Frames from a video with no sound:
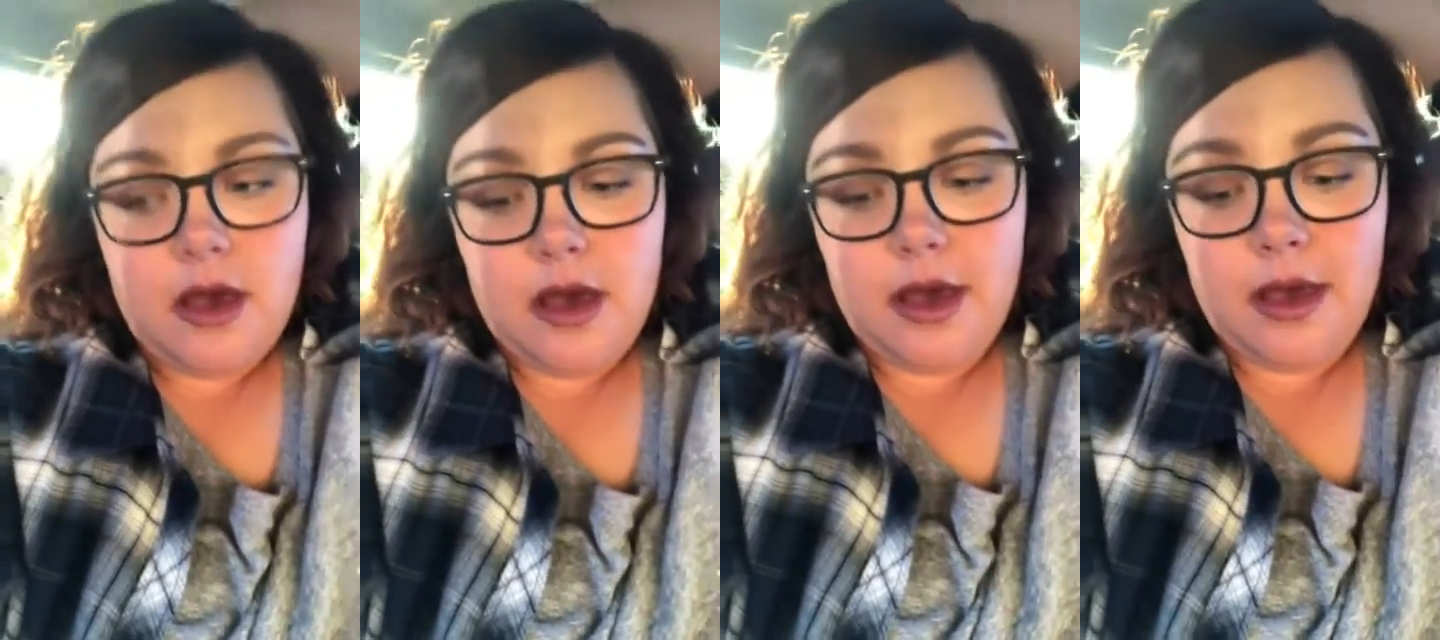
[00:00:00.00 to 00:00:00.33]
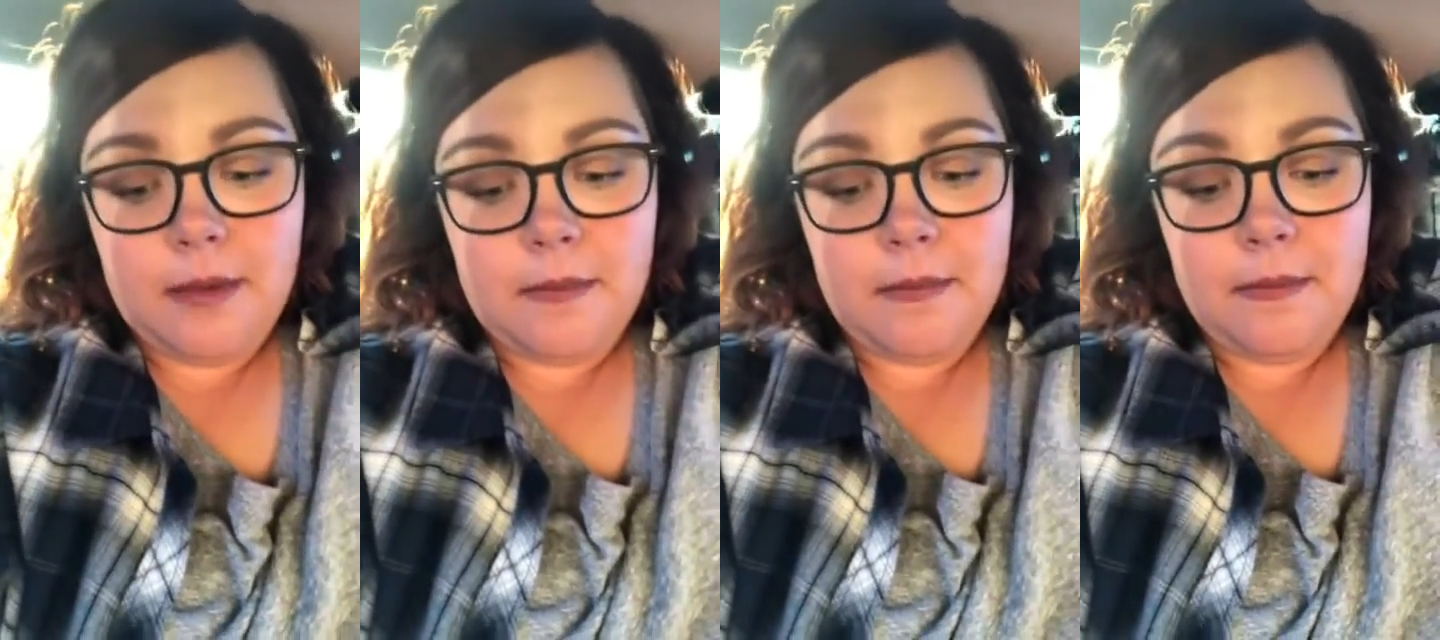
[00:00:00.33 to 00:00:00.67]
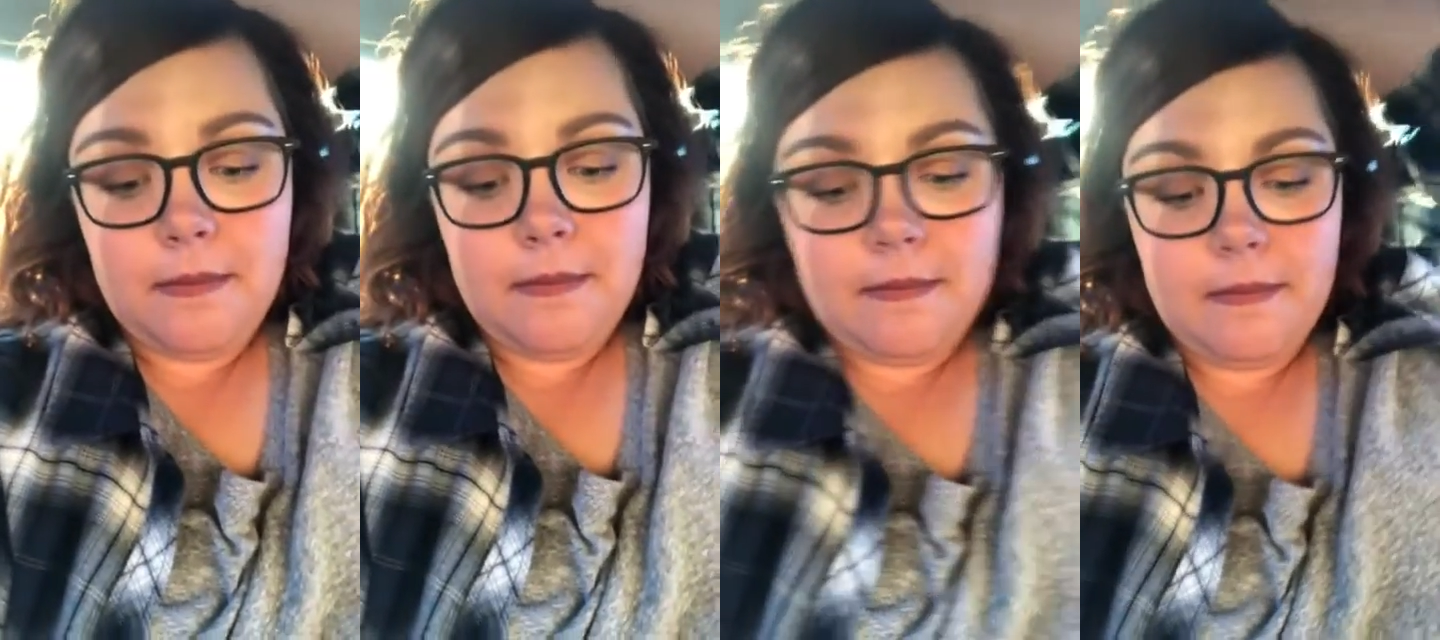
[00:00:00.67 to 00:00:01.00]

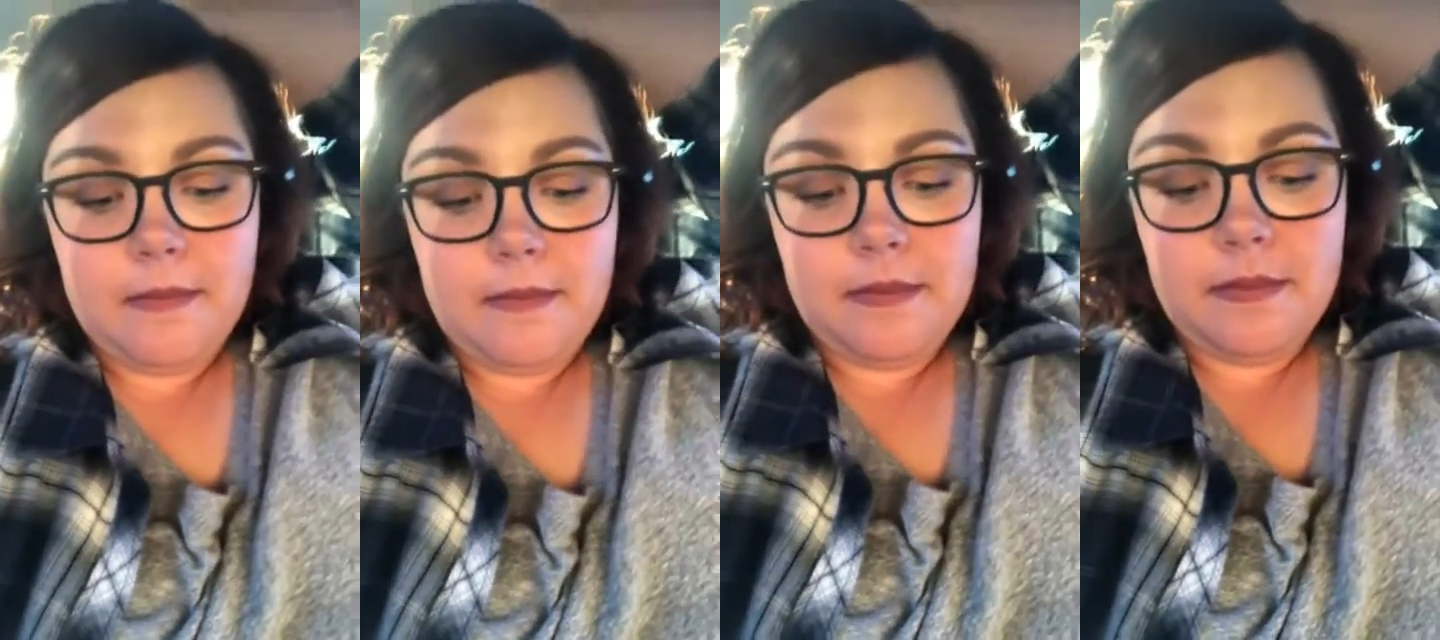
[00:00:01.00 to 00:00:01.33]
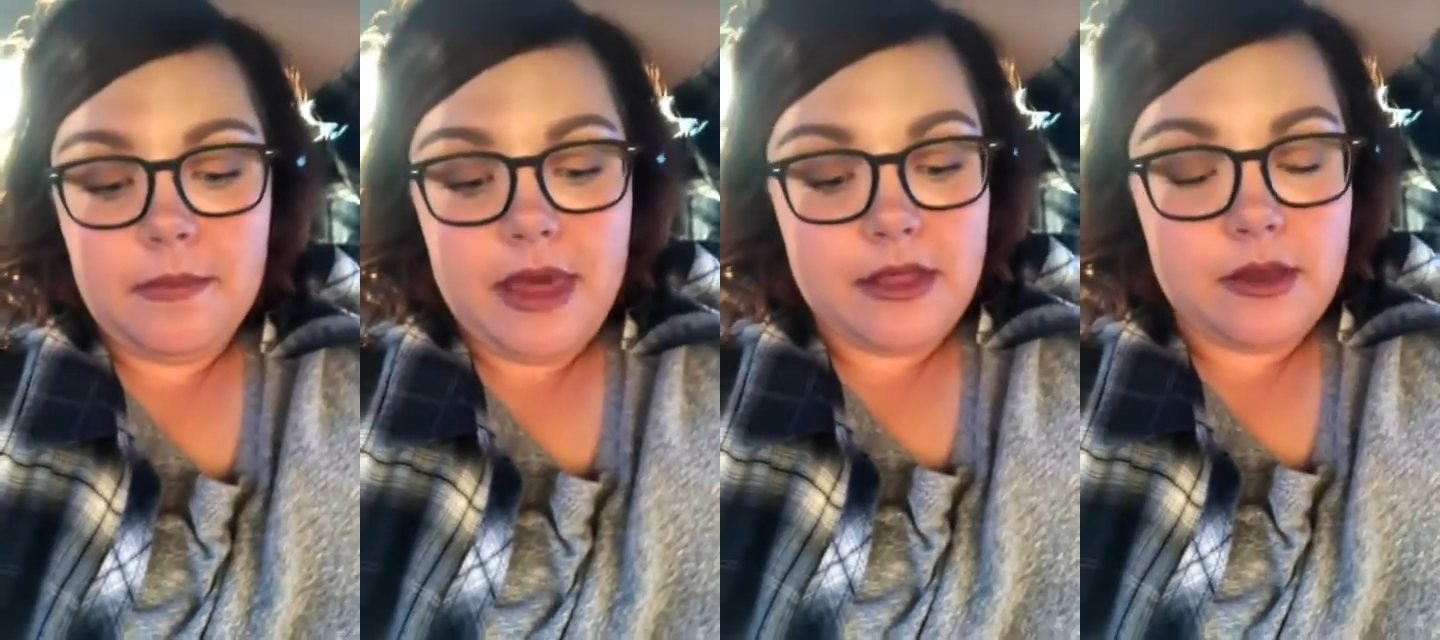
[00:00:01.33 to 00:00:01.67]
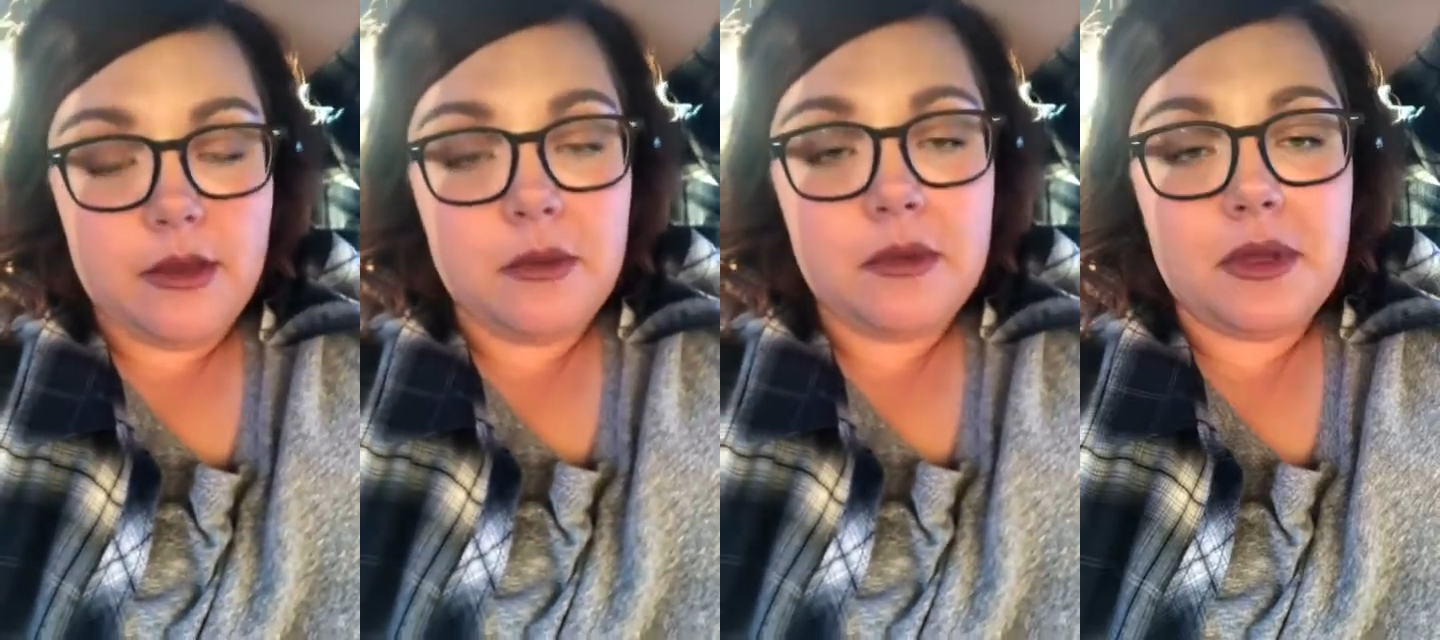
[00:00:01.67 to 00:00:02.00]

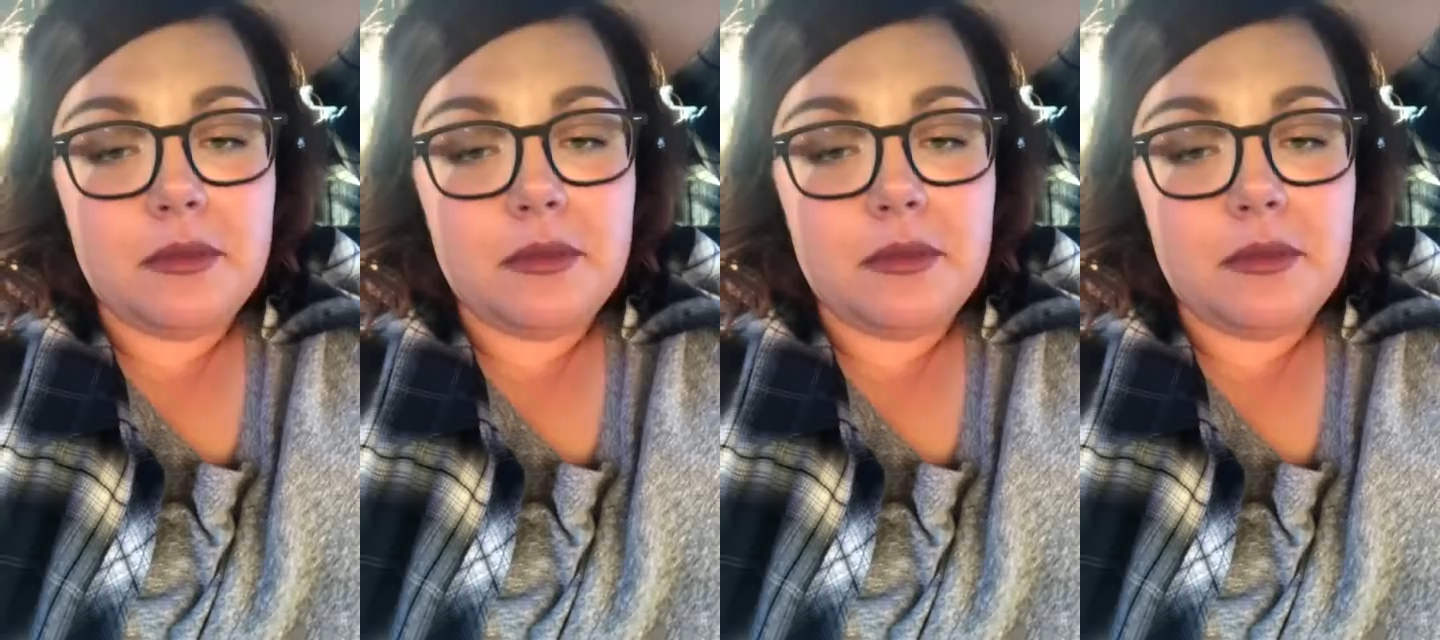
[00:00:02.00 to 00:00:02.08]
methadone,